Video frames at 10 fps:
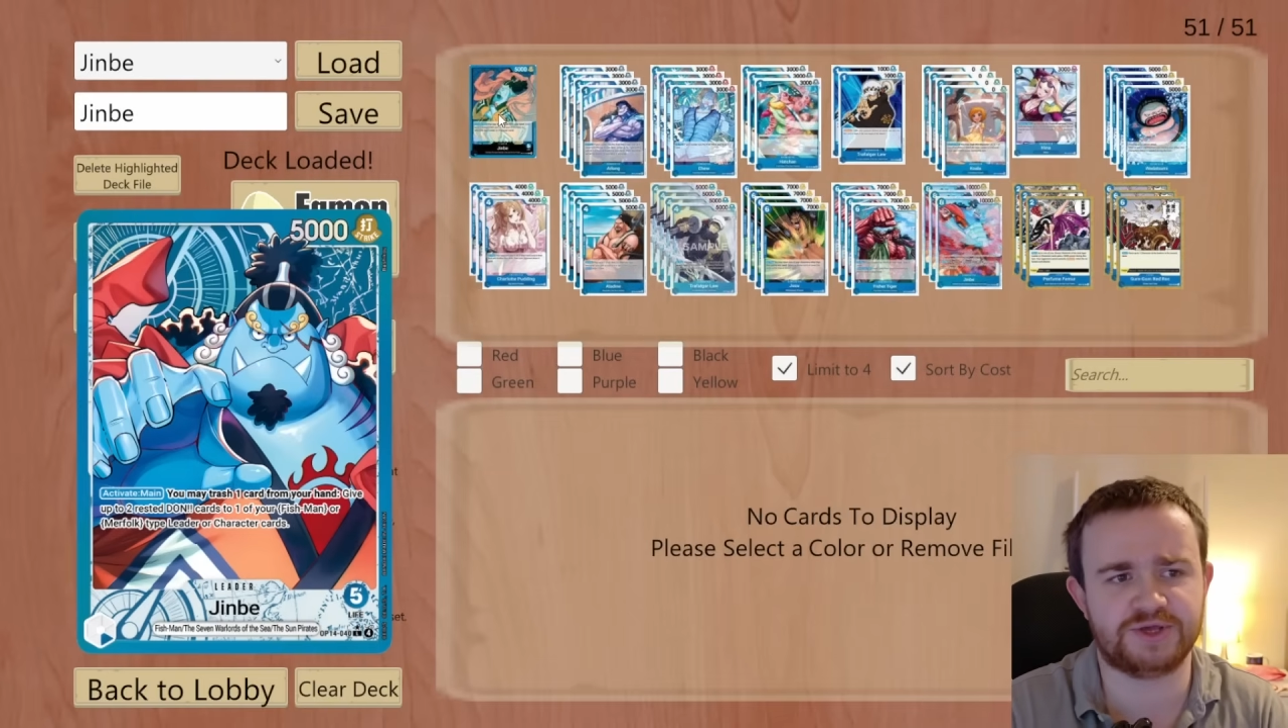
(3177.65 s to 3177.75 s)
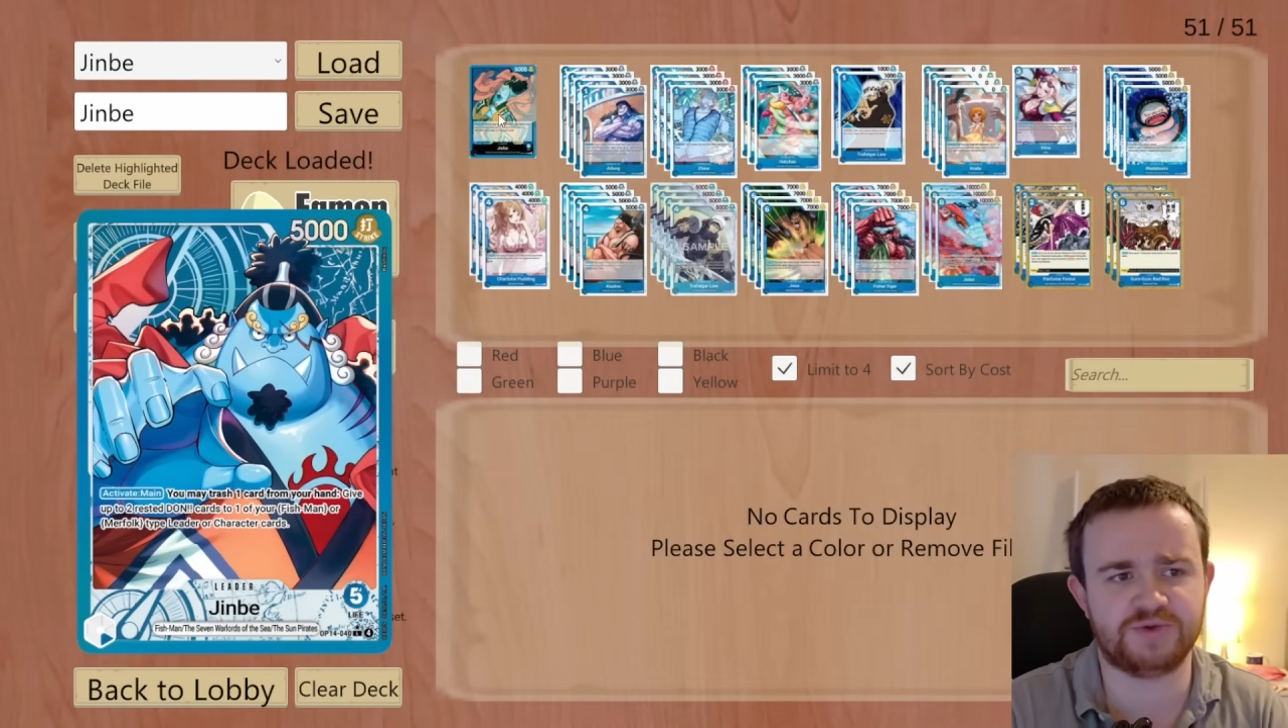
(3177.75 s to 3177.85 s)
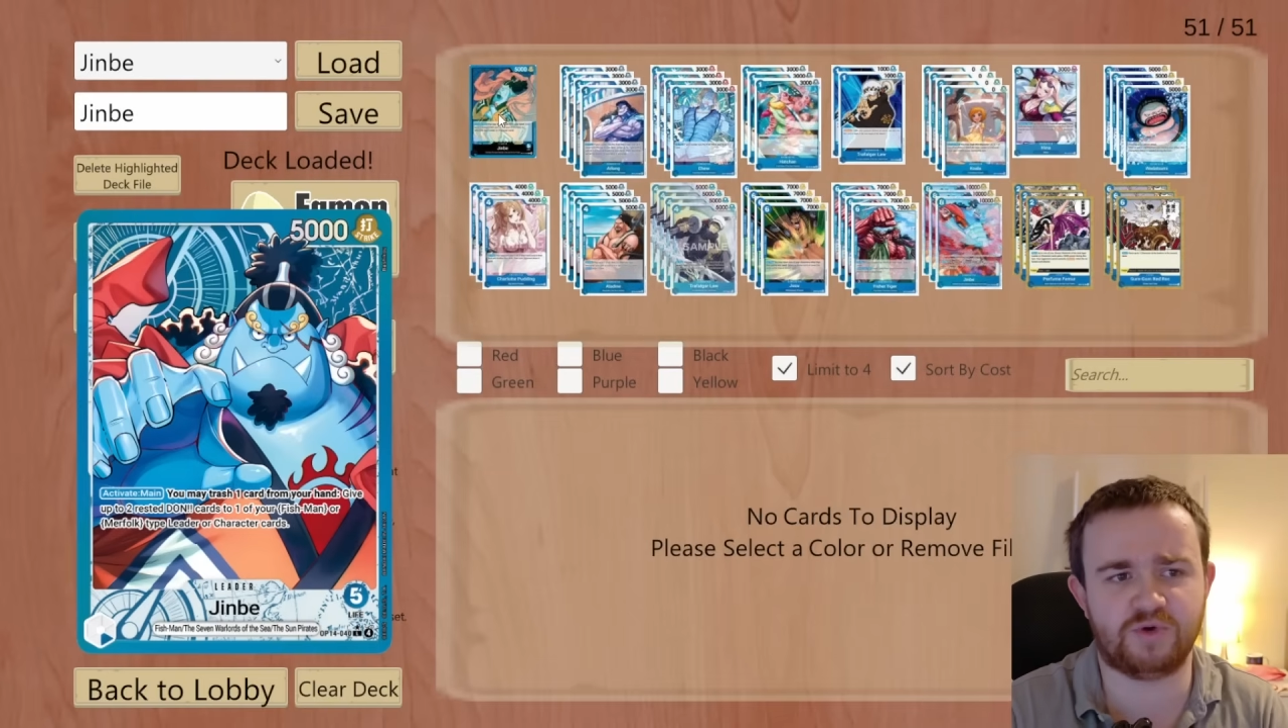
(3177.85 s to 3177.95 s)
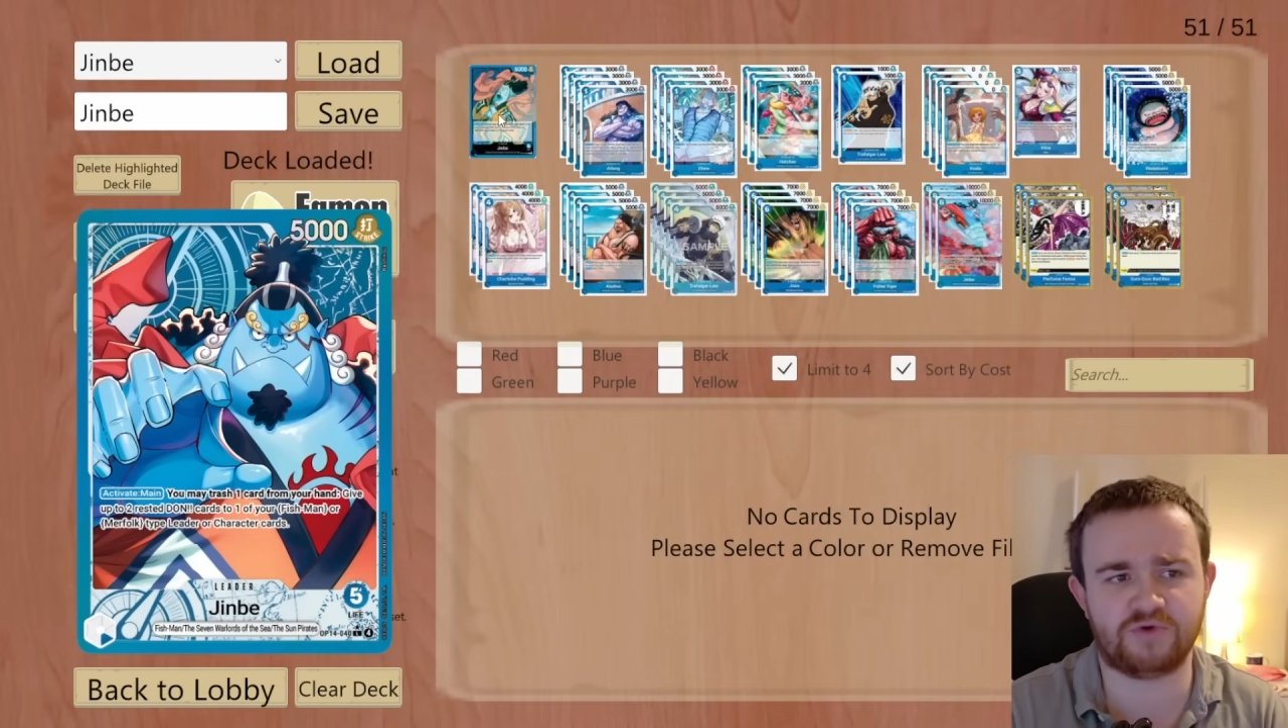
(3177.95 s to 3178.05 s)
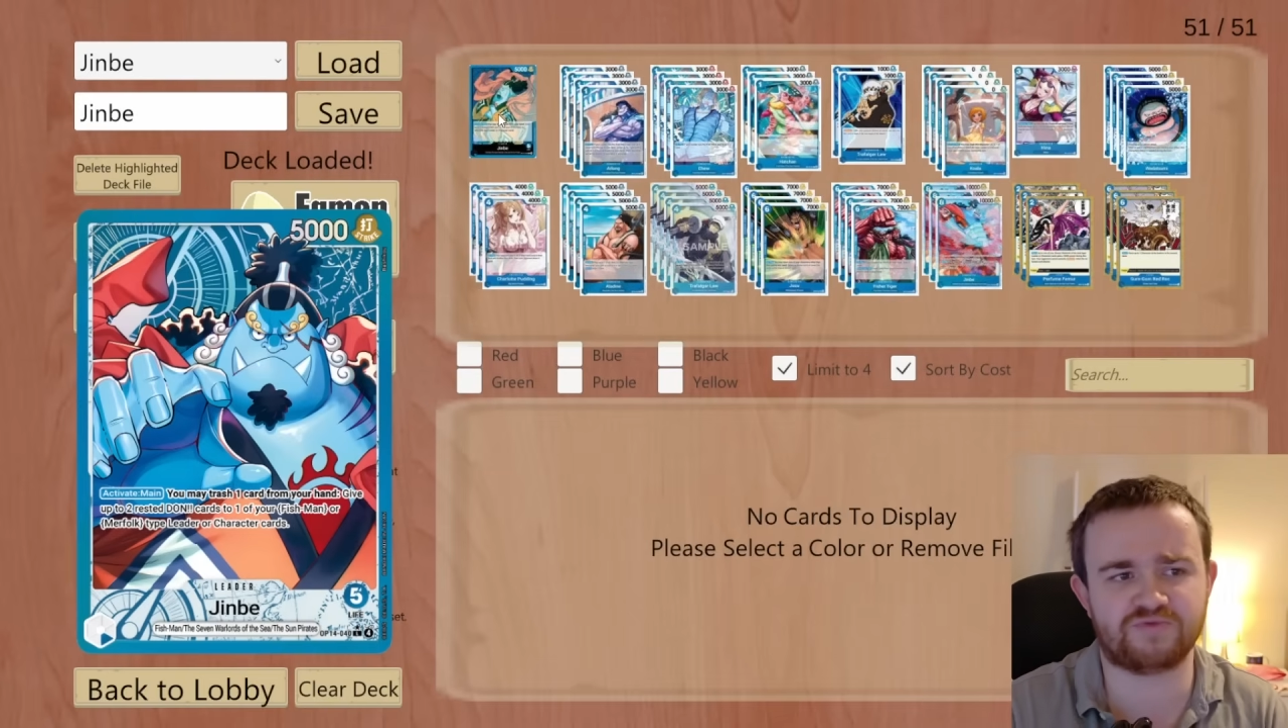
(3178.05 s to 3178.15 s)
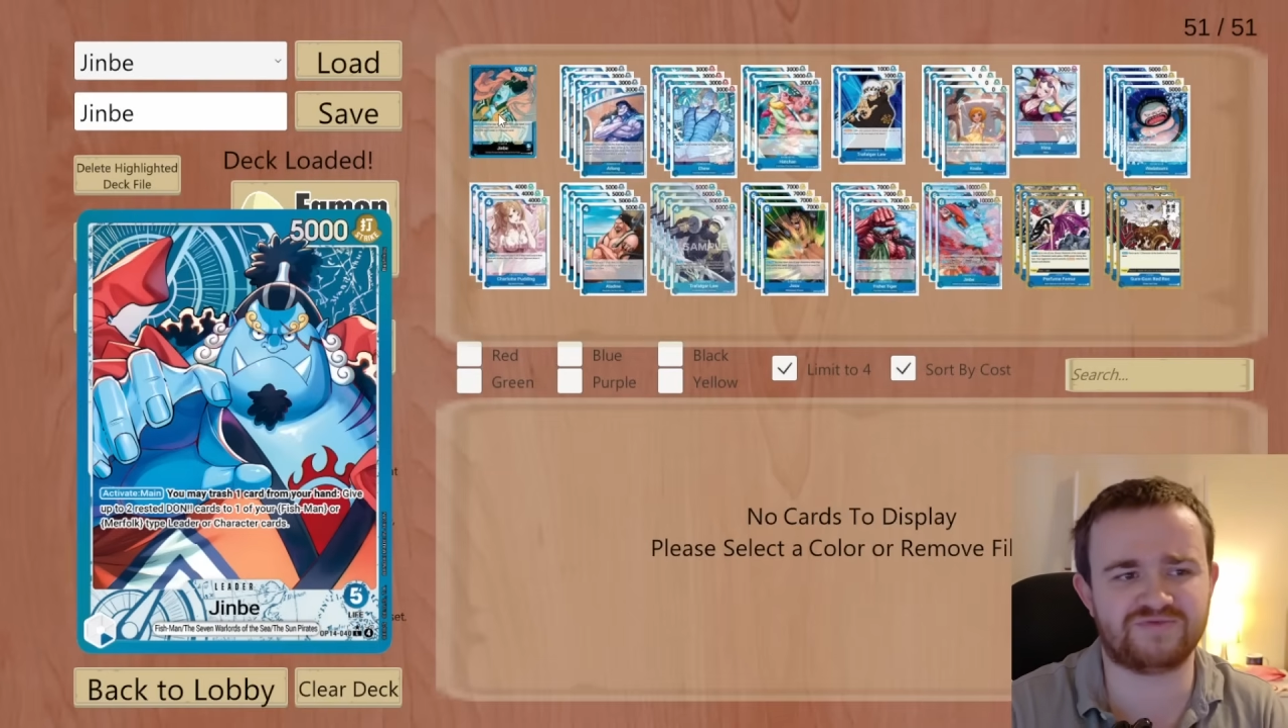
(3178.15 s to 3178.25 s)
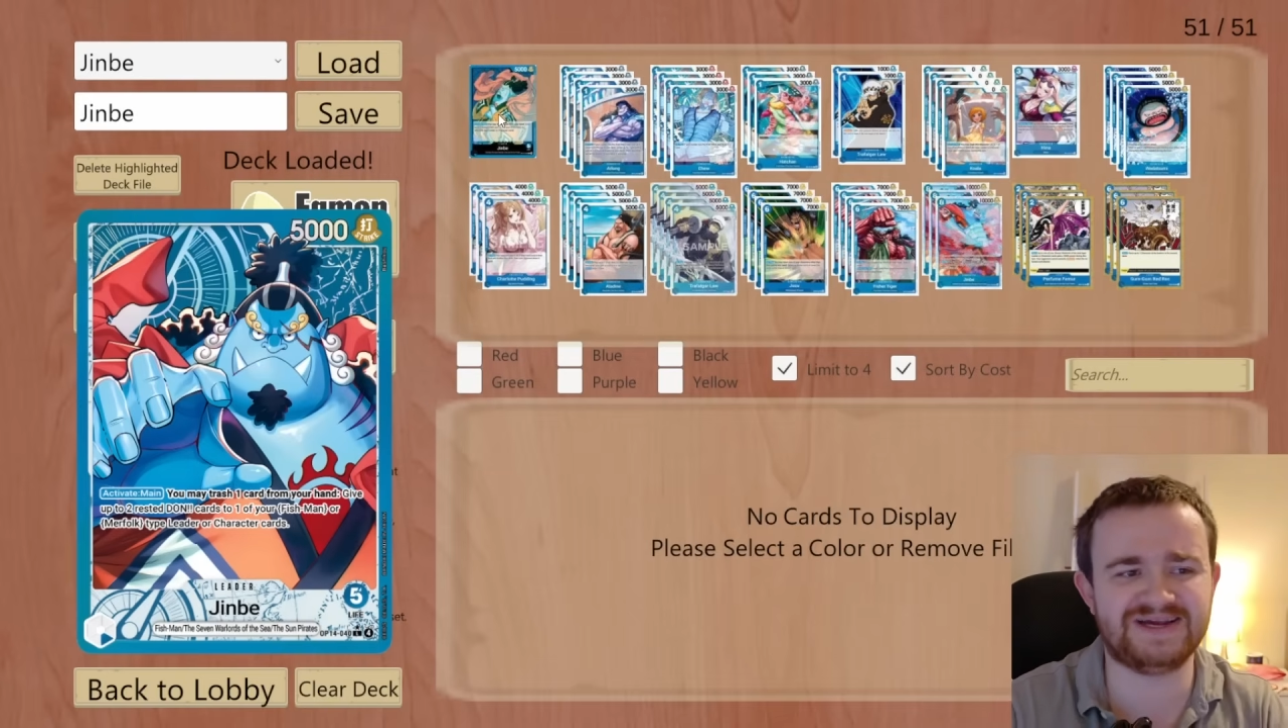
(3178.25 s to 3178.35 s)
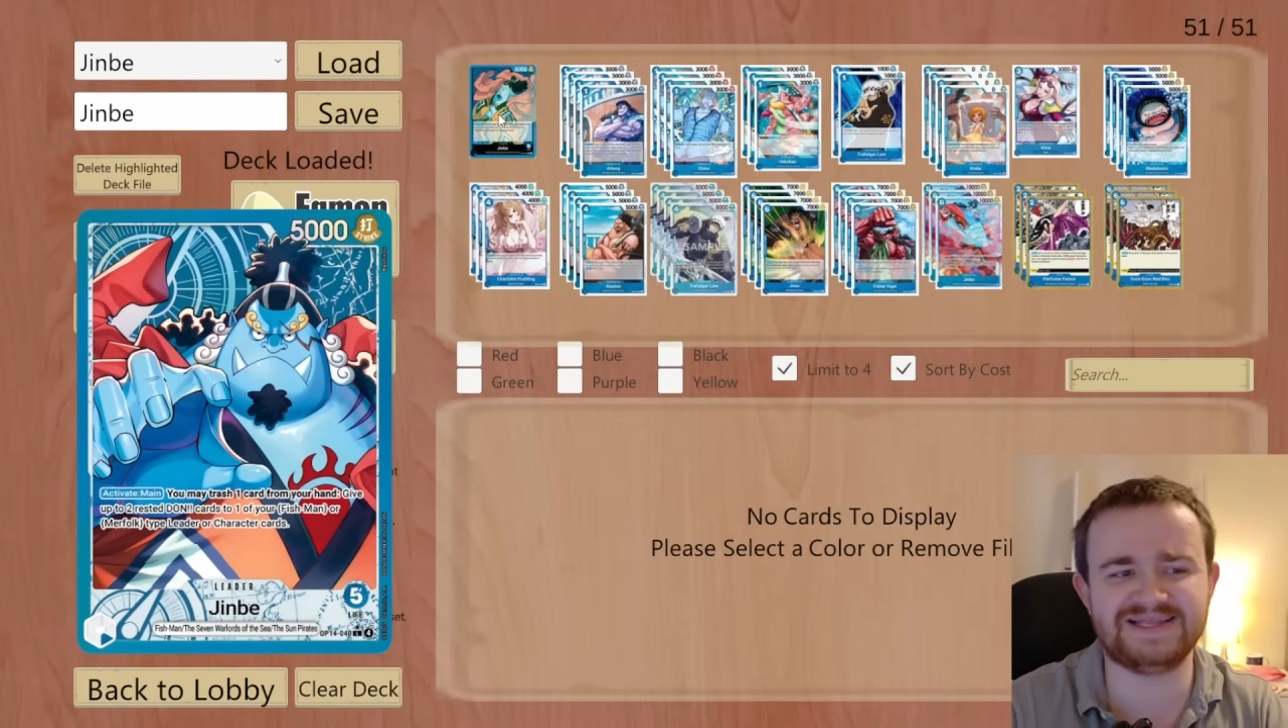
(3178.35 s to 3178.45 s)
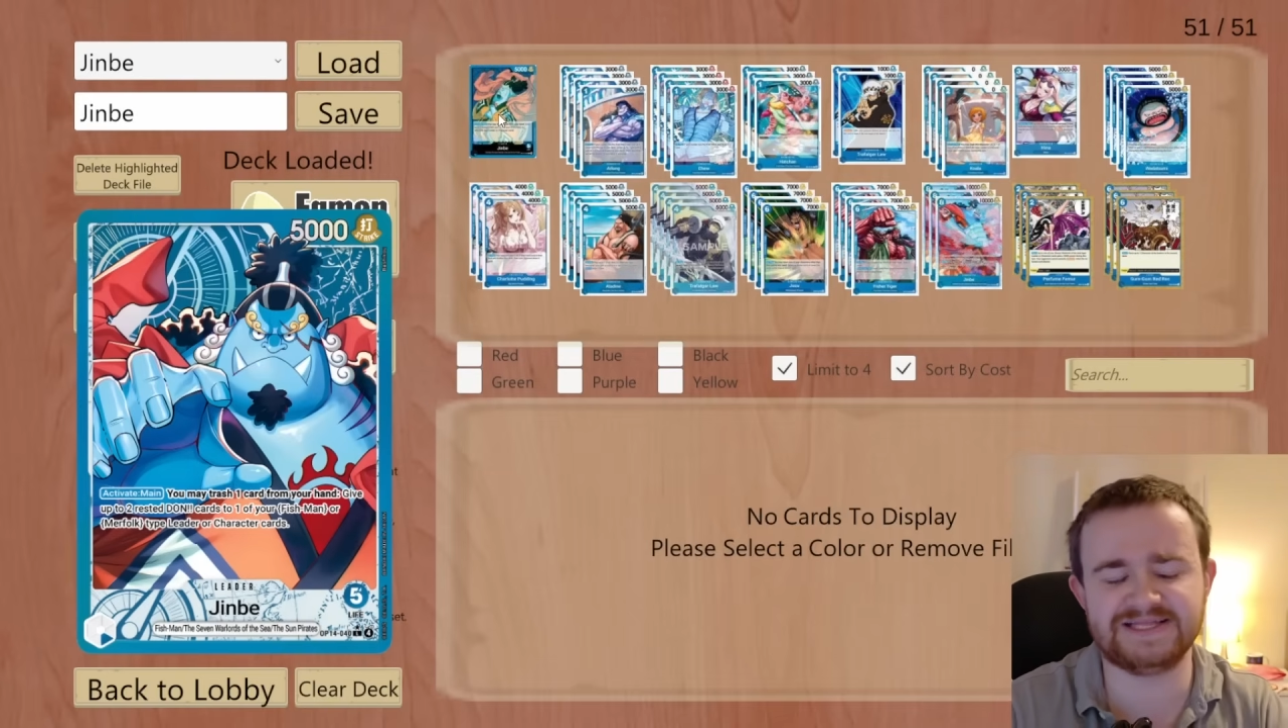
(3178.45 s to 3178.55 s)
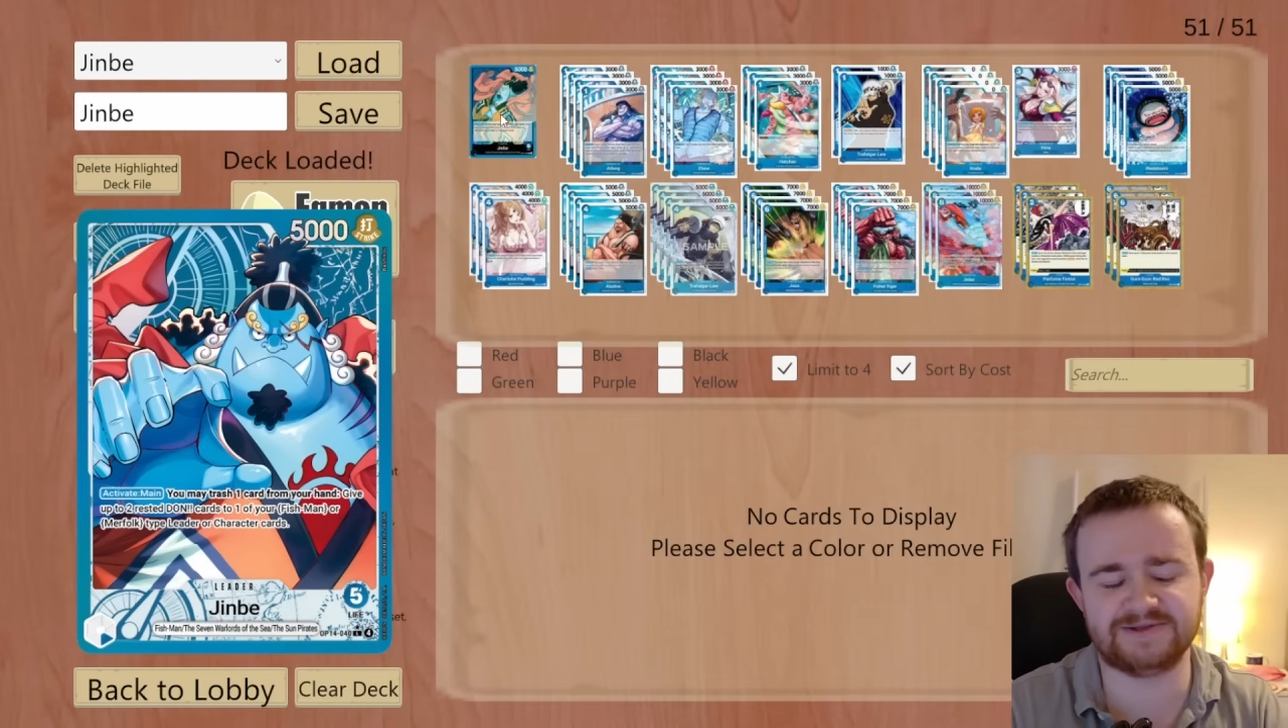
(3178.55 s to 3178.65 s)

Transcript: you are really